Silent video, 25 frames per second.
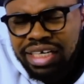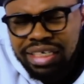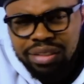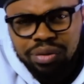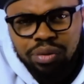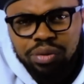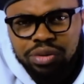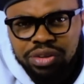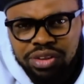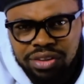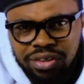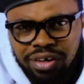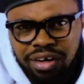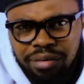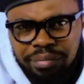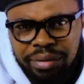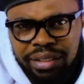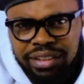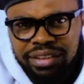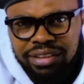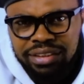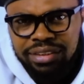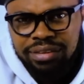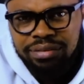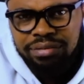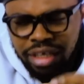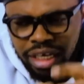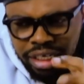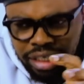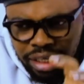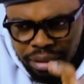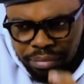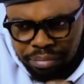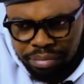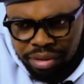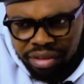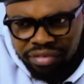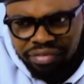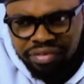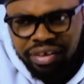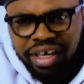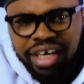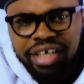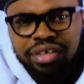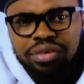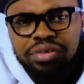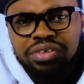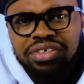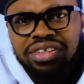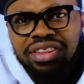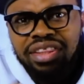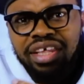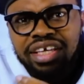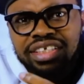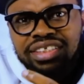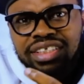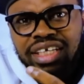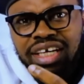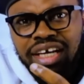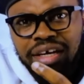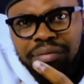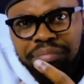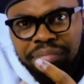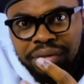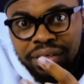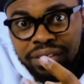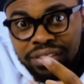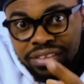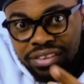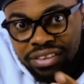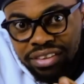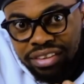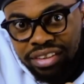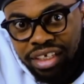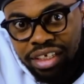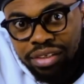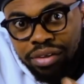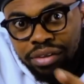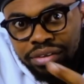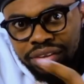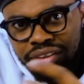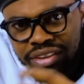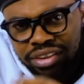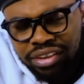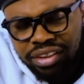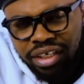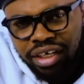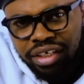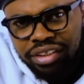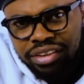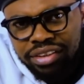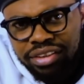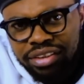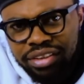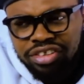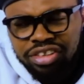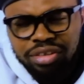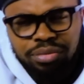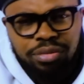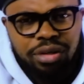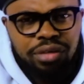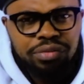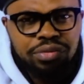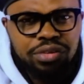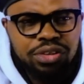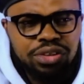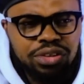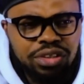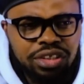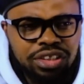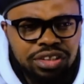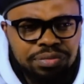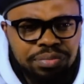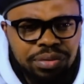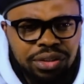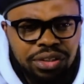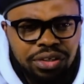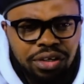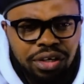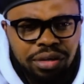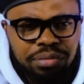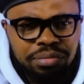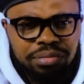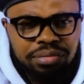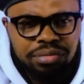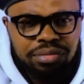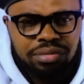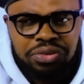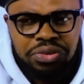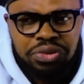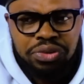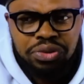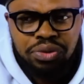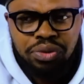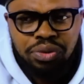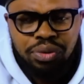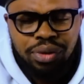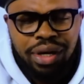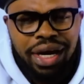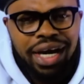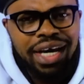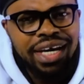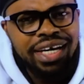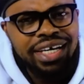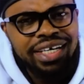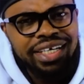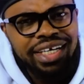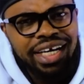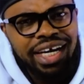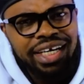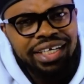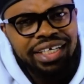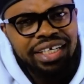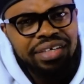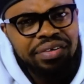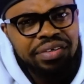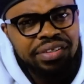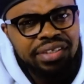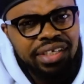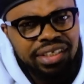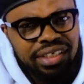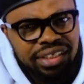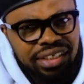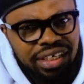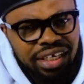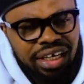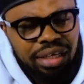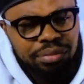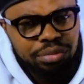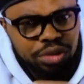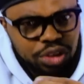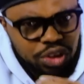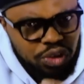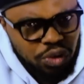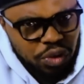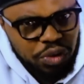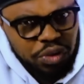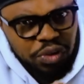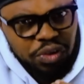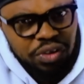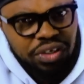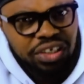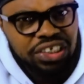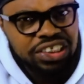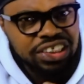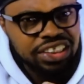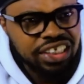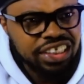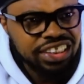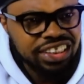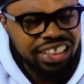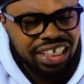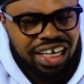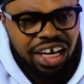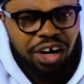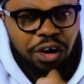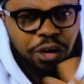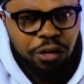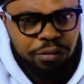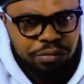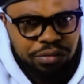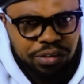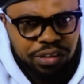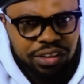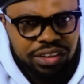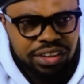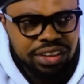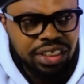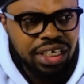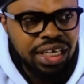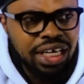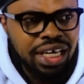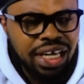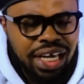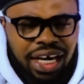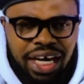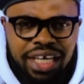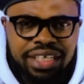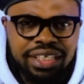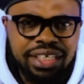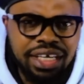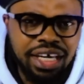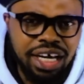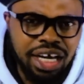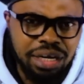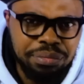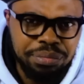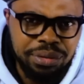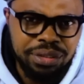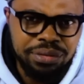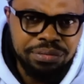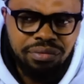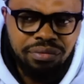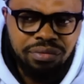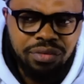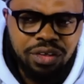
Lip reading: those comments and amplify those things that are being said or discussed, some of you just become so angry and irritated that I'm showing you these things that are obvious and they happen.